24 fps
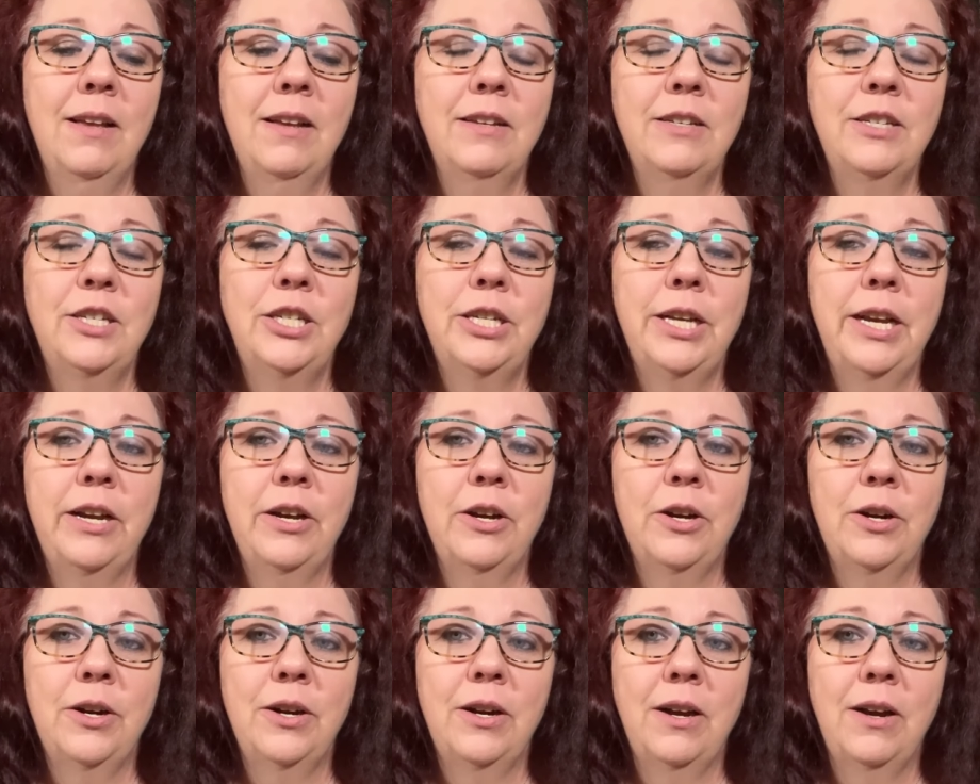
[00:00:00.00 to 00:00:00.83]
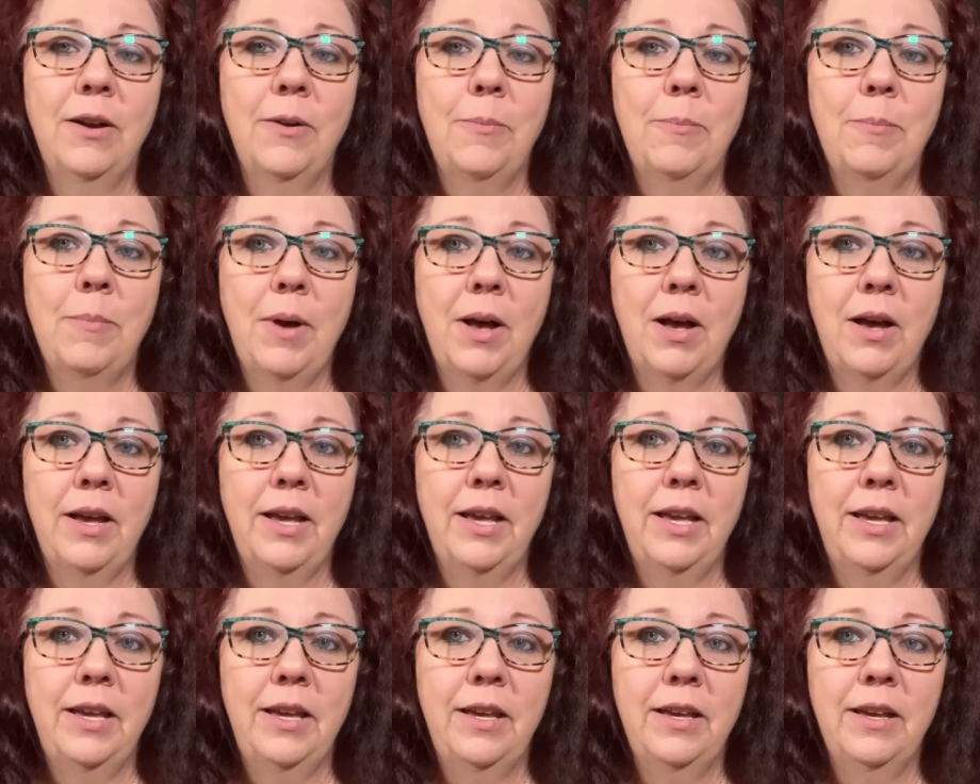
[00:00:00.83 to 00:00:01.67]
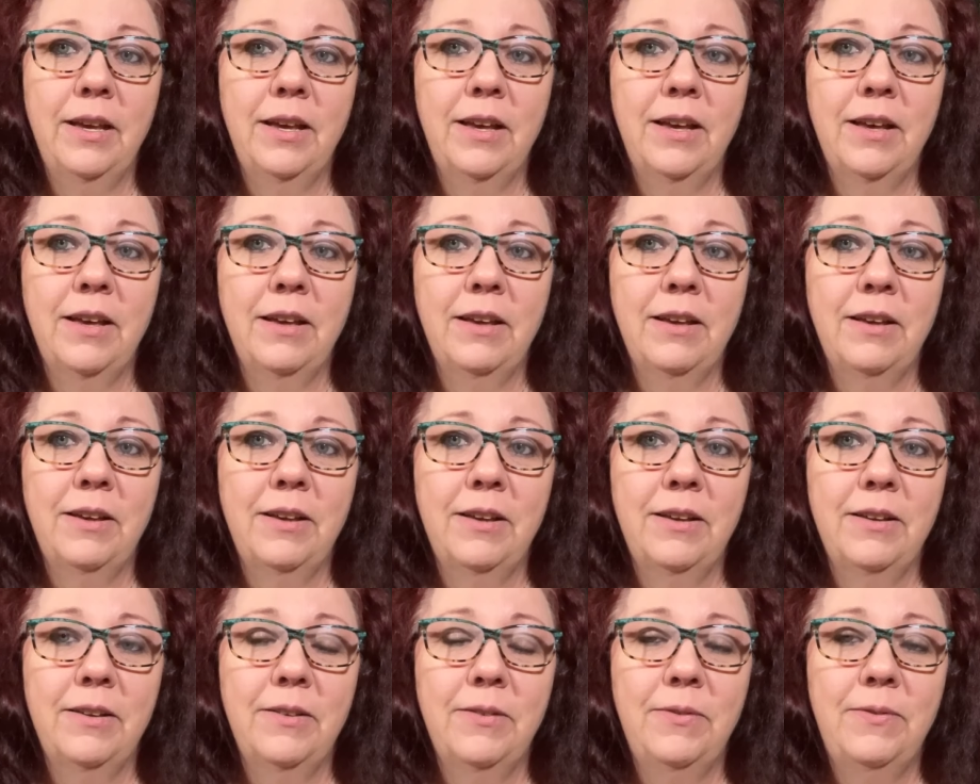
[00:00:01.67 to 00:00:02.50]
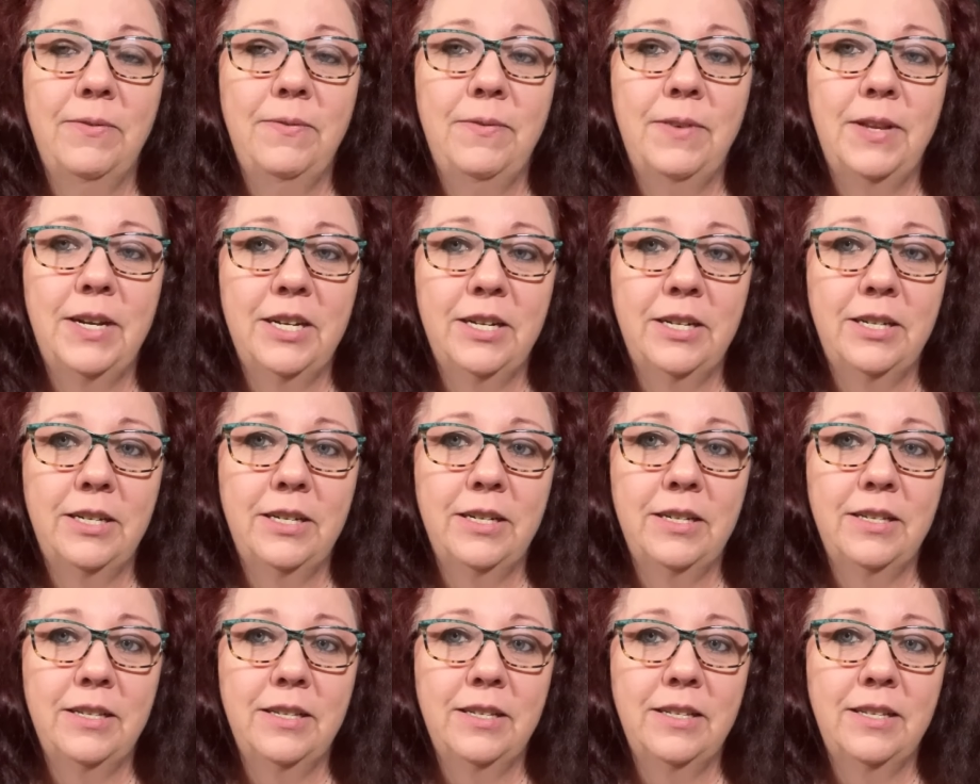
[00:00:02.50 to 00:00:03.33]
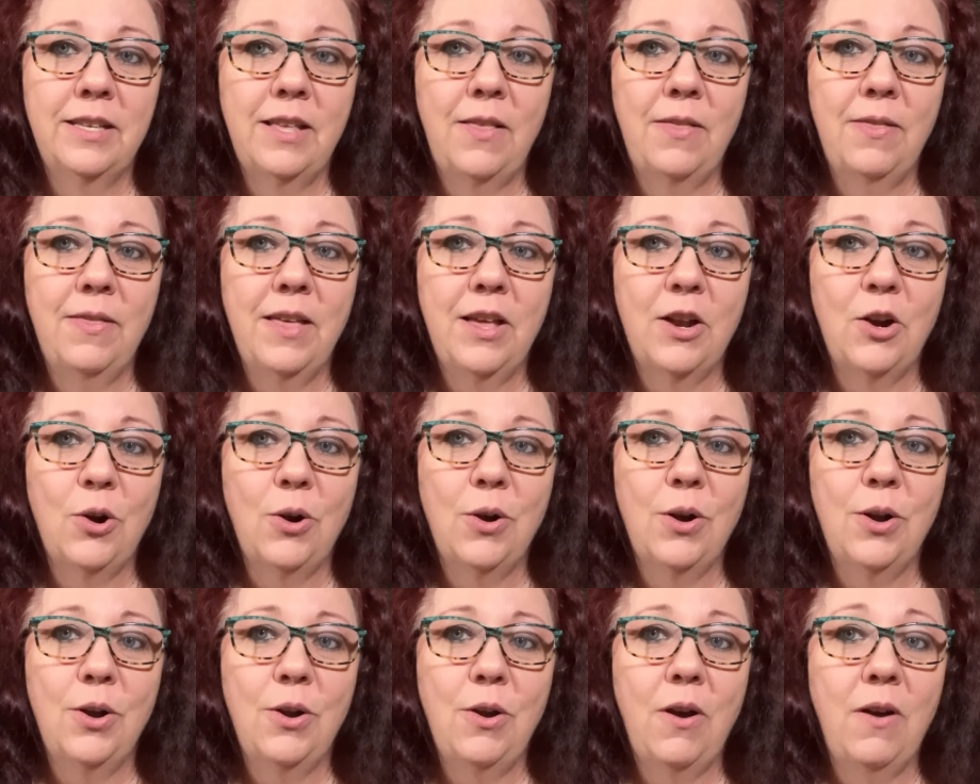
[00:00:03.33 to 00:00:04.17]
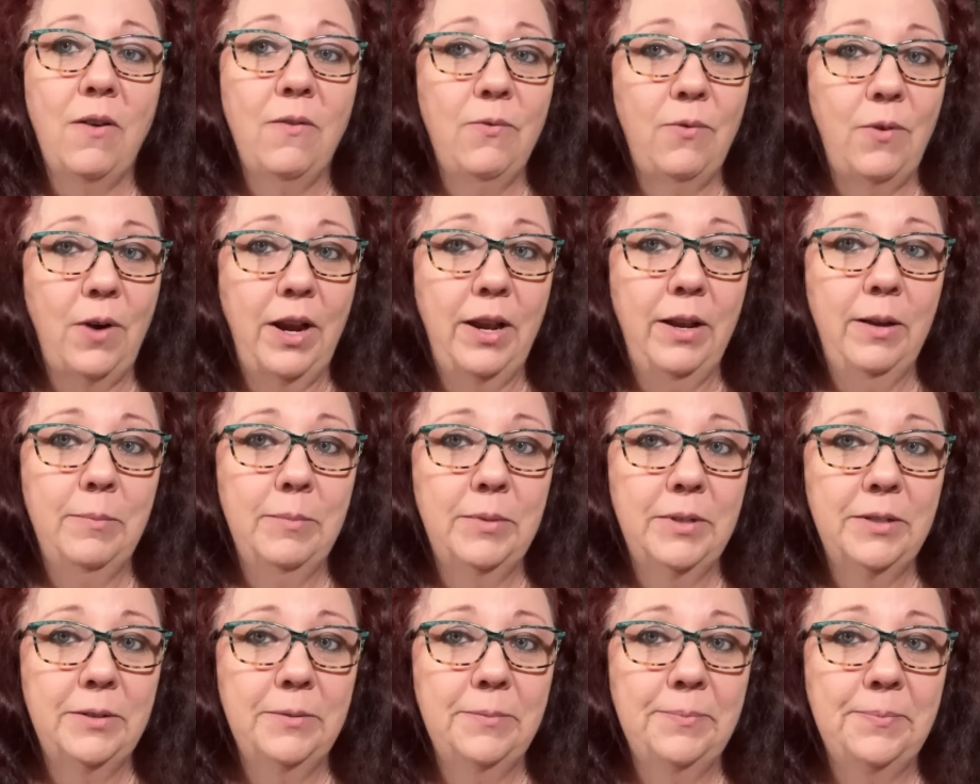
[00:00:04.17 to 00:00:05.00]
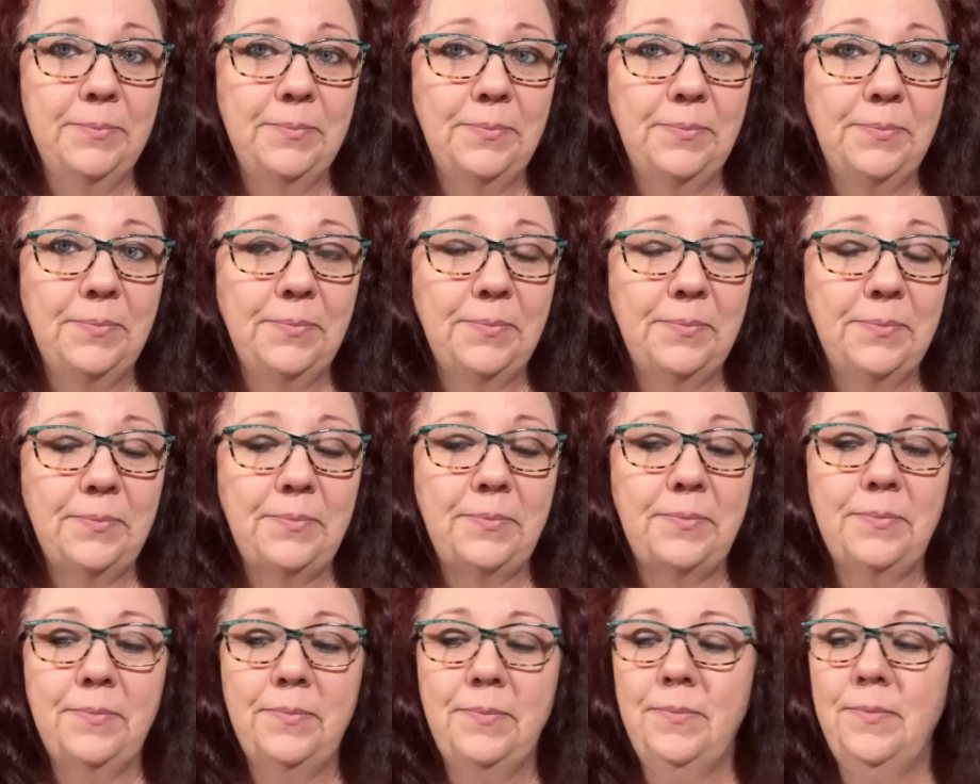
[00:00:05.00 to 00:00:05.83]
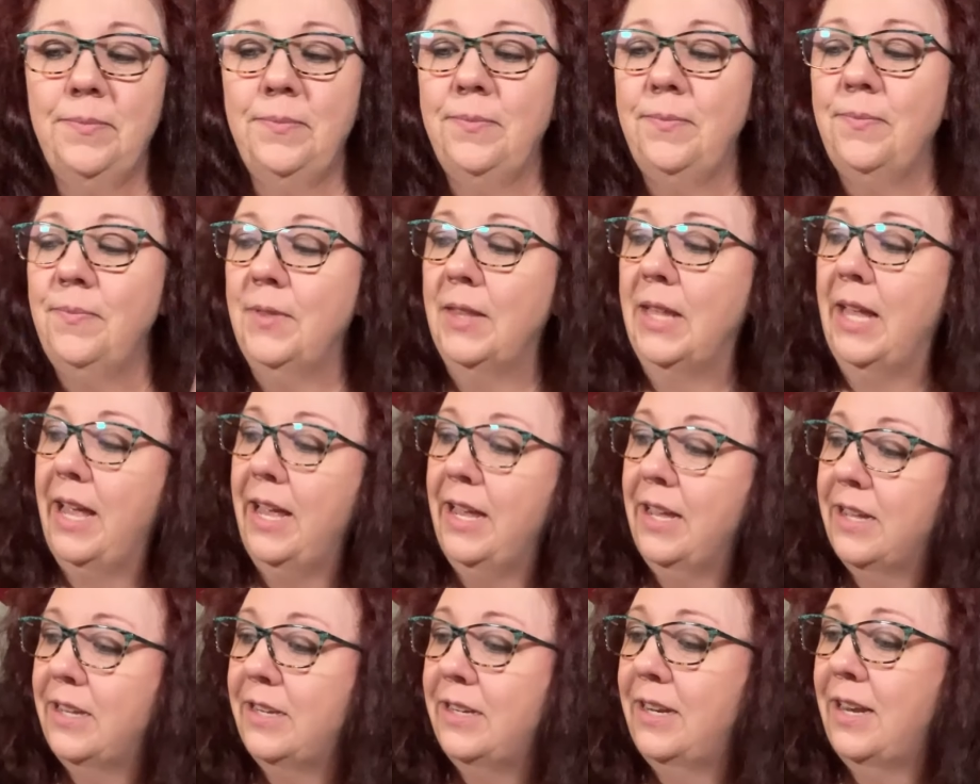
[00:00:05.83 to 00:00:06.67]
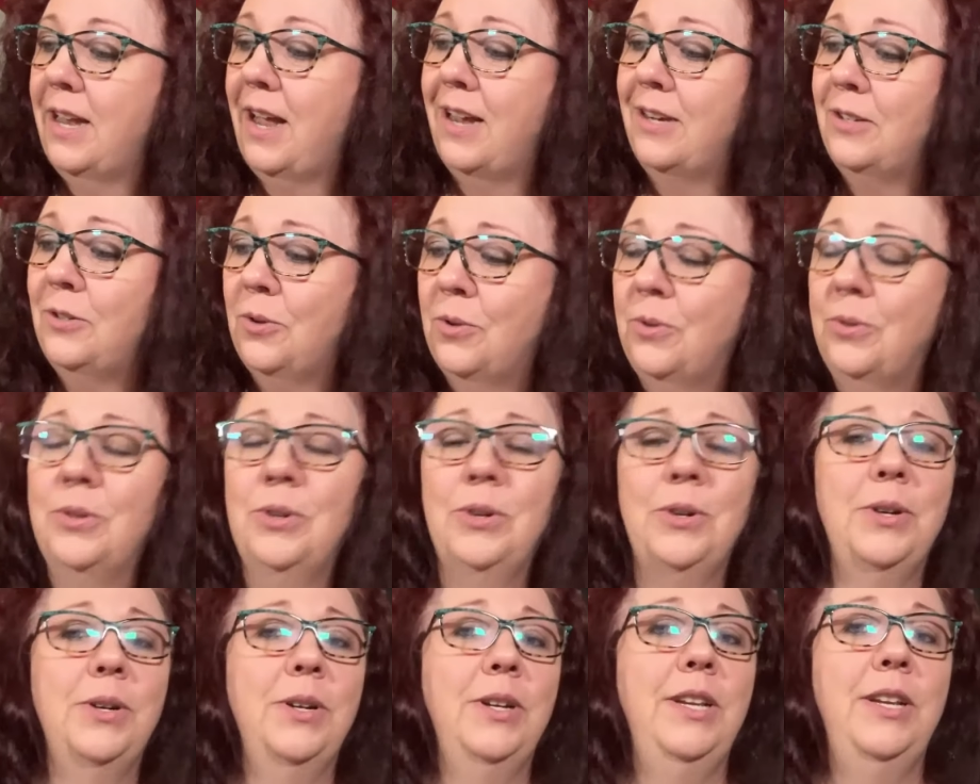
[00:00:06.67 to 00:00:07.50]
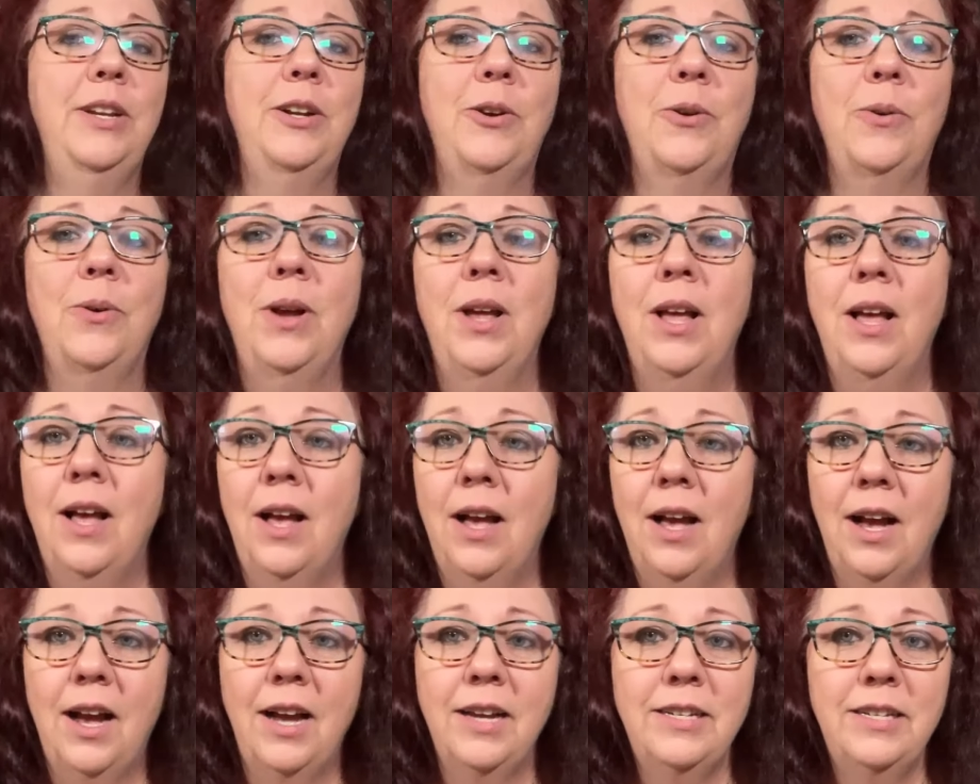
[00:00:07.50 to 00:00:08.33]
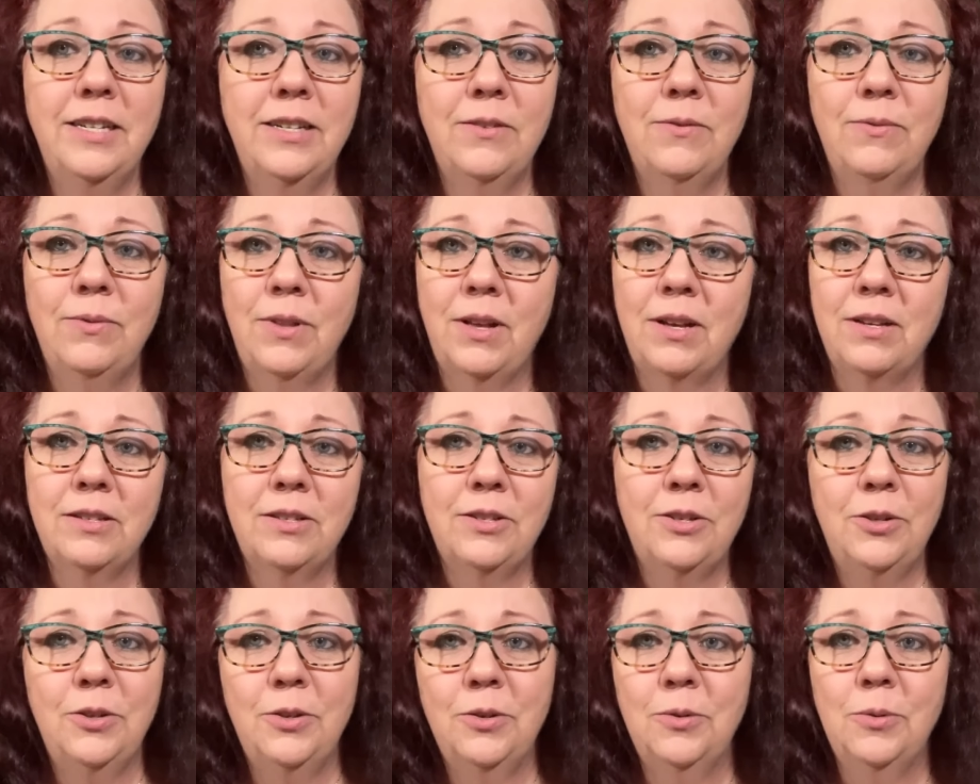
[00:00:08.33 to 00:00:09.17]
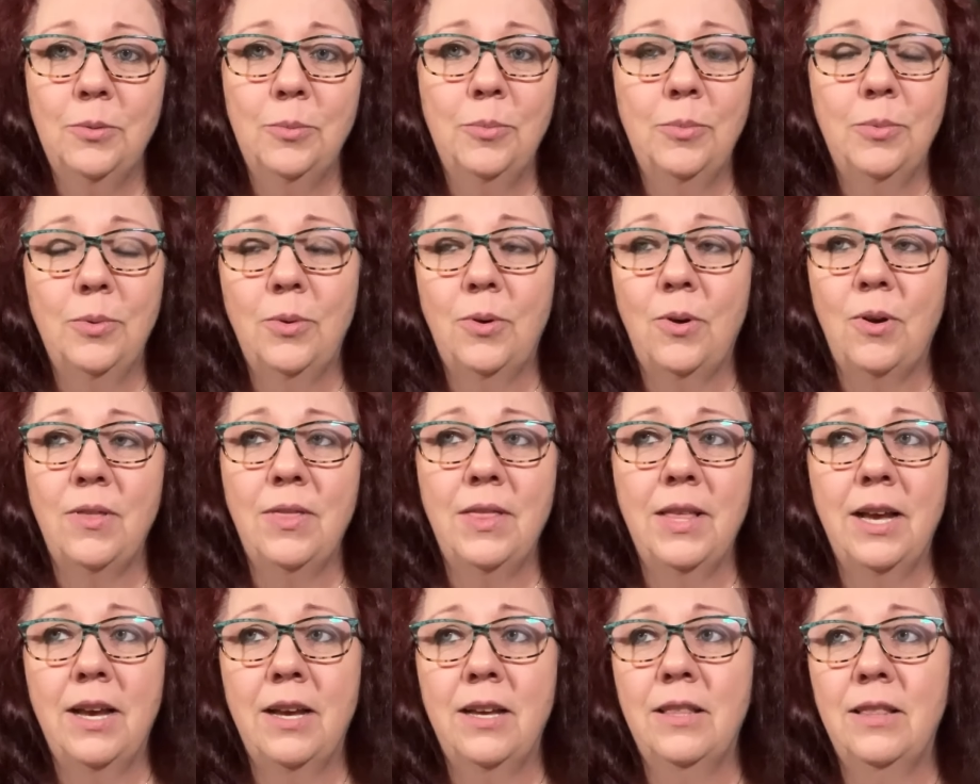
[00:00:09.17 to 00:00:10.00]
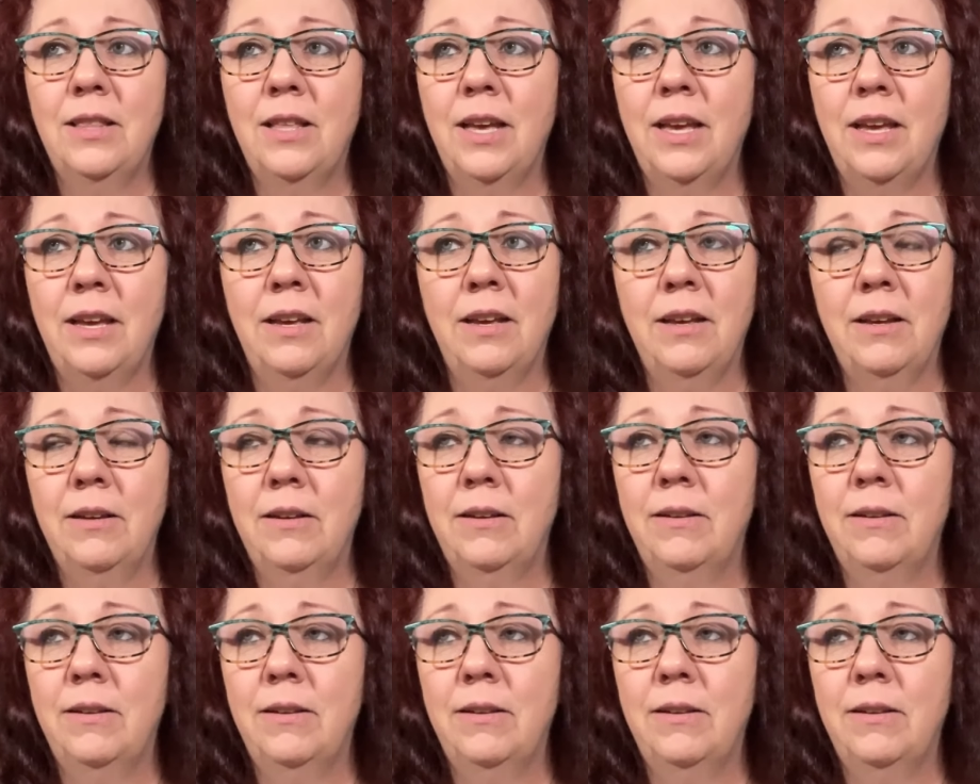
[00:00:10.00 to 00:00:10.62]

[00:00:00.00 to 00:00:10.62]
share my uh, finishes that are not framed. And I told her, you know, I did a floss tube on that like